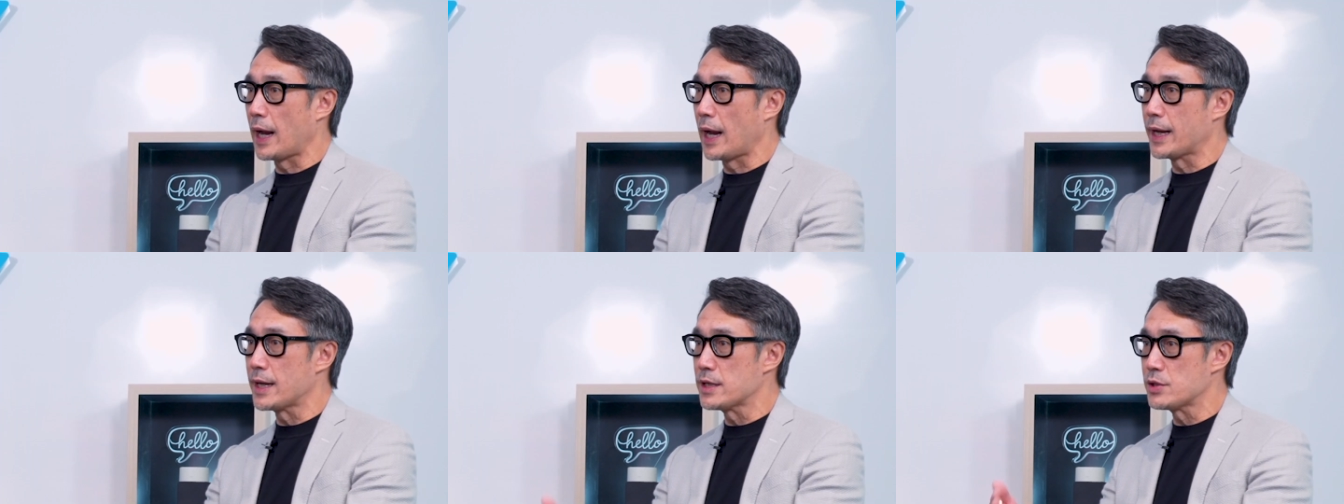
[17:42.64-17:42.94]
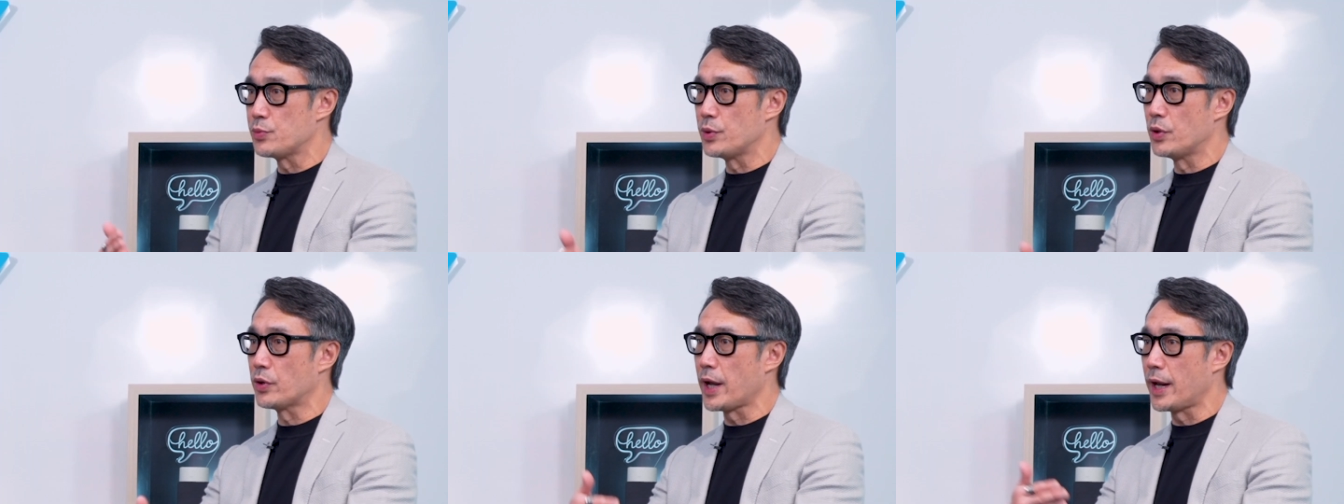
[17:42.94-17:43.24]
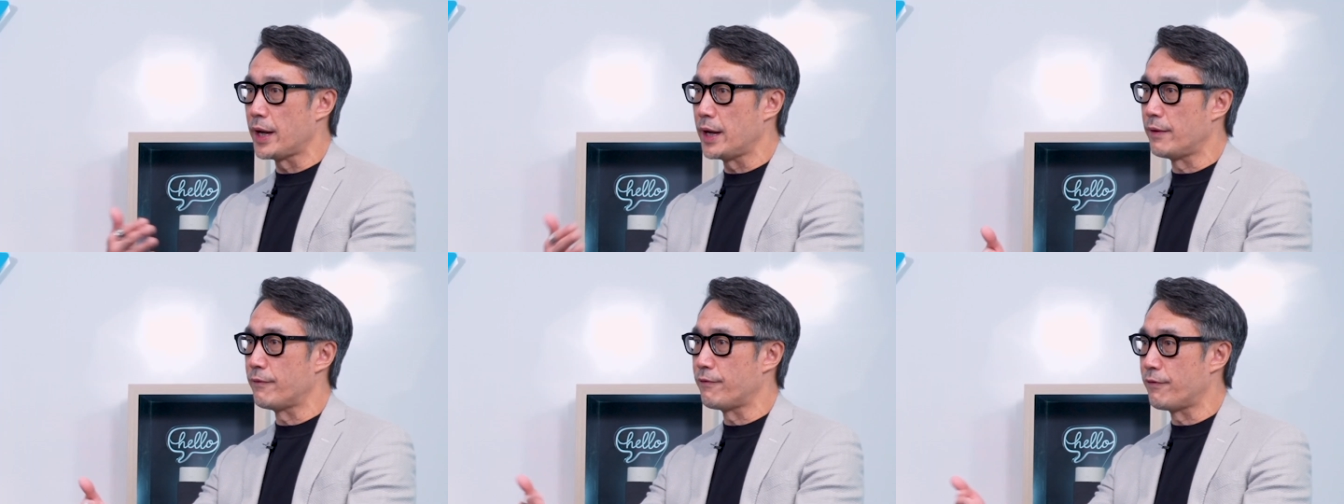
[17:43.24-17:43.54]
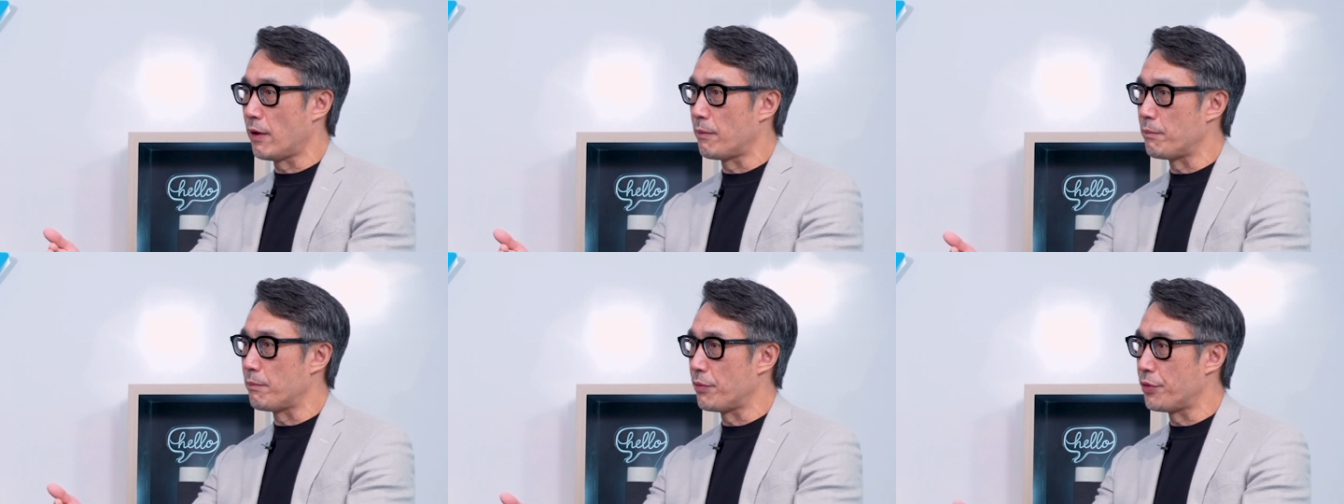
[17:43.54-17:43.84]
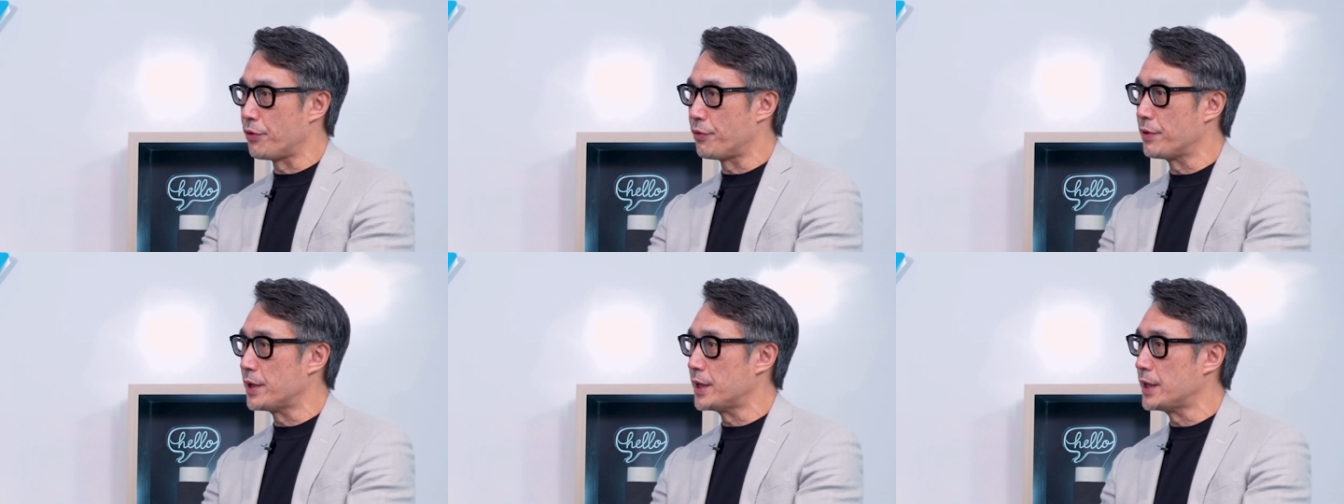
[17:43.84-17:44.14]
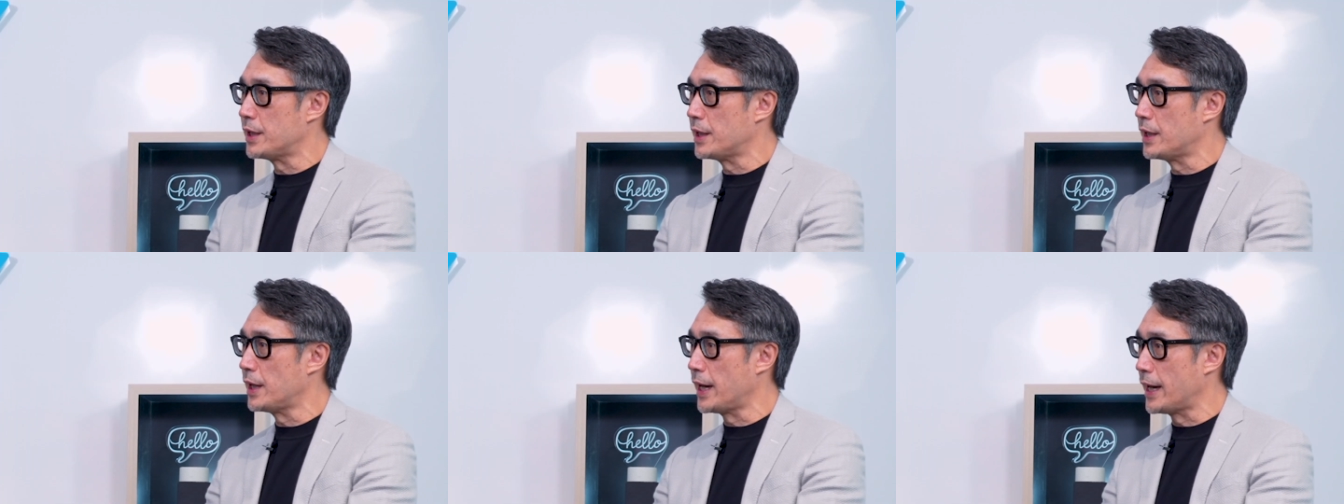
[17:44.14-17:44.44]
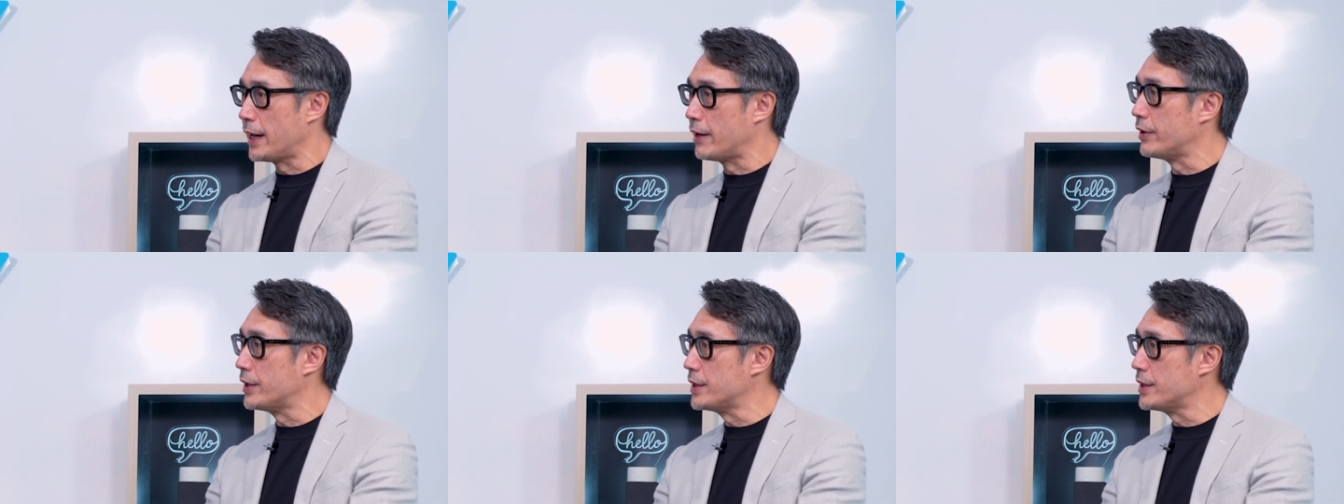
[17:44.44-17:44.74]
guess we look at it from three
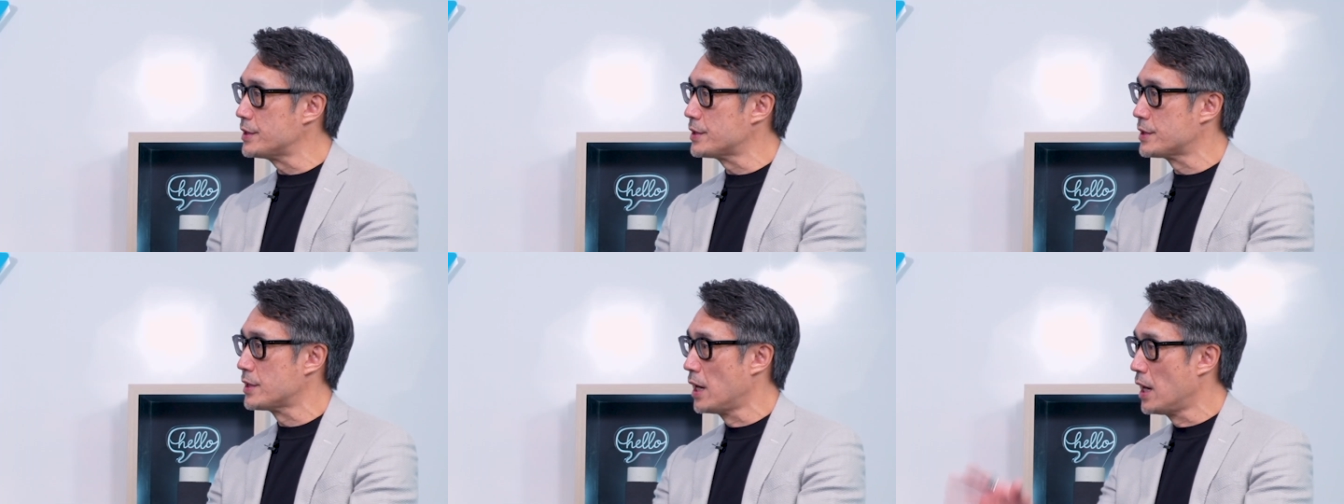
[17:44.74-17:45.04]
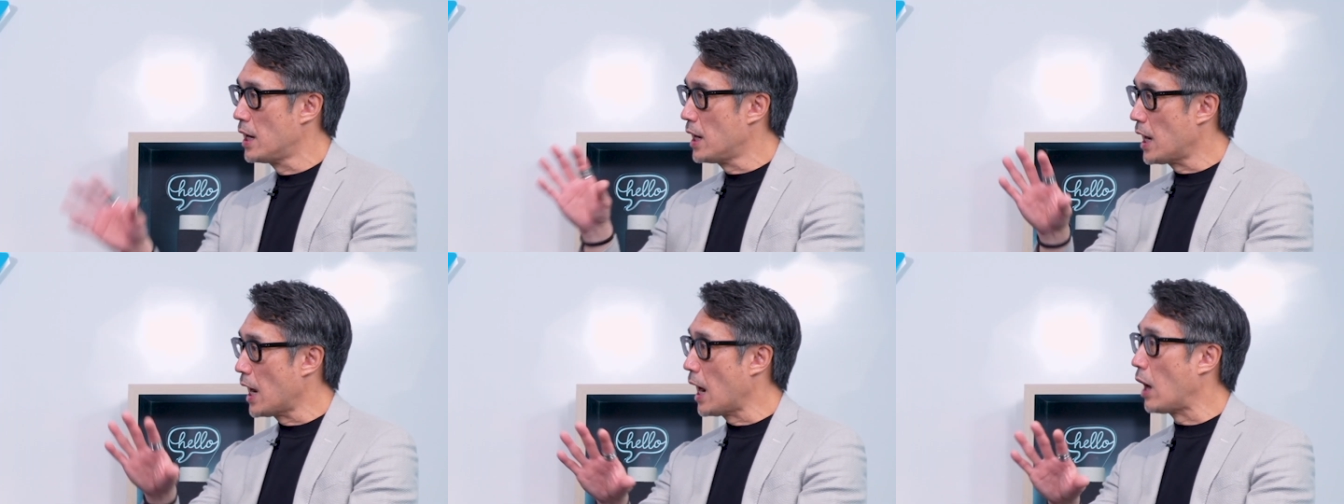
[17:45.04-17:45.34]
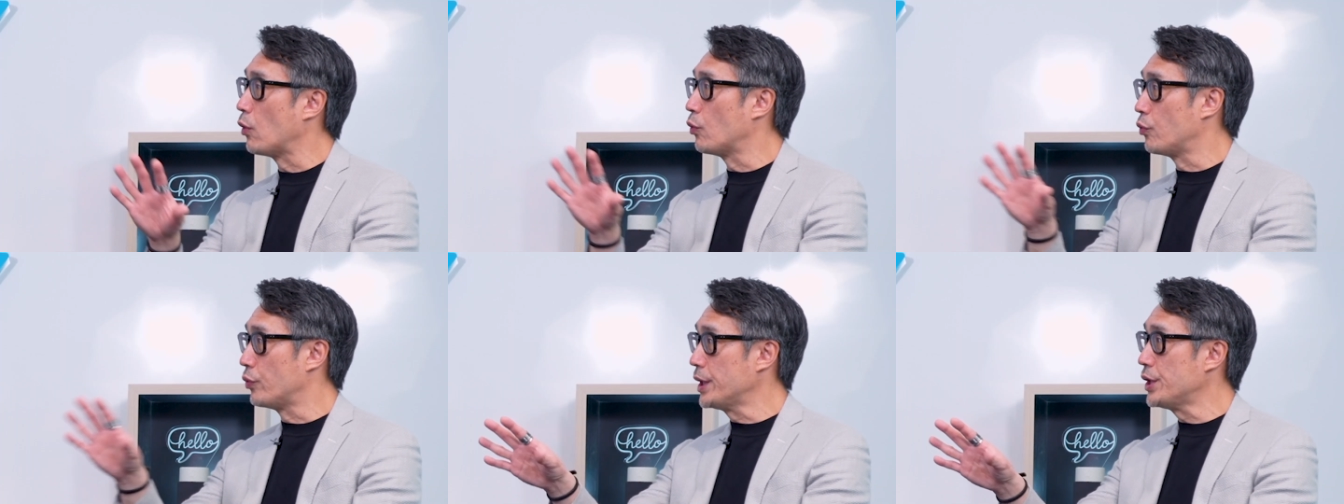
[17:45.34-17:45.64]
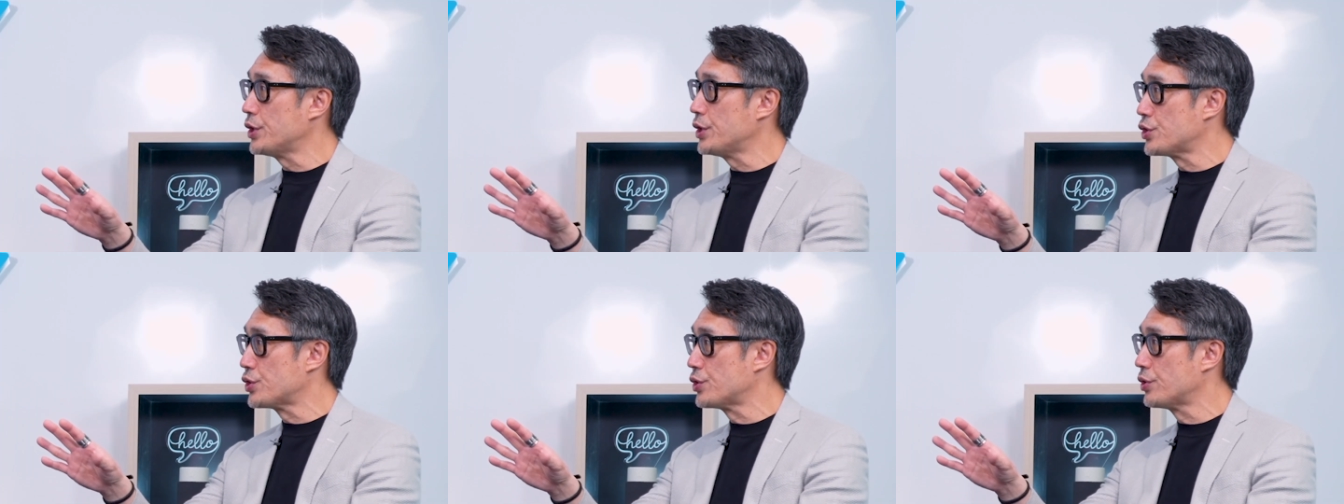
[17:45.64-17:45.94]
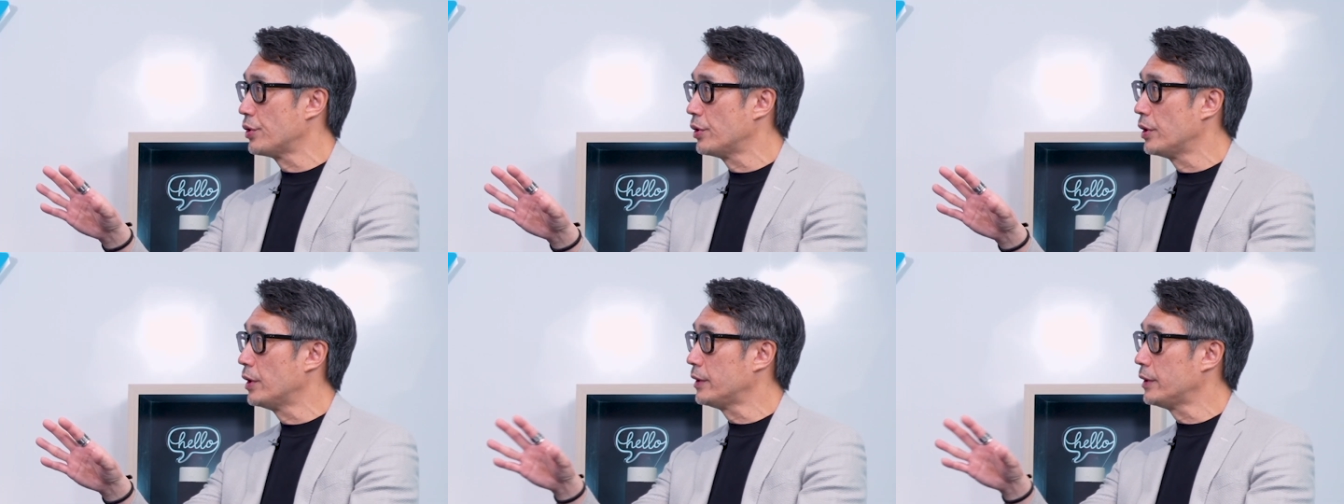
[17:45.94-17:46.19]
areas: outreach.